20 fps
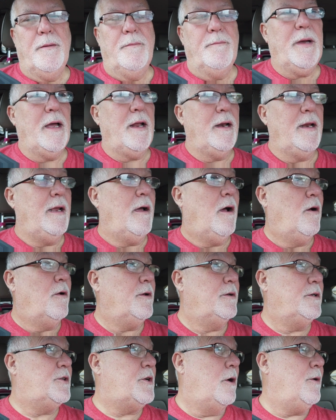But
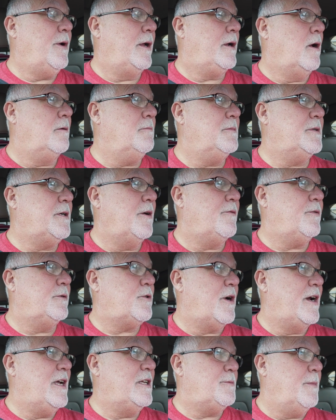on the show he called himself a
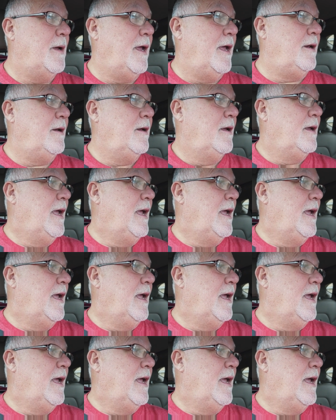trans man.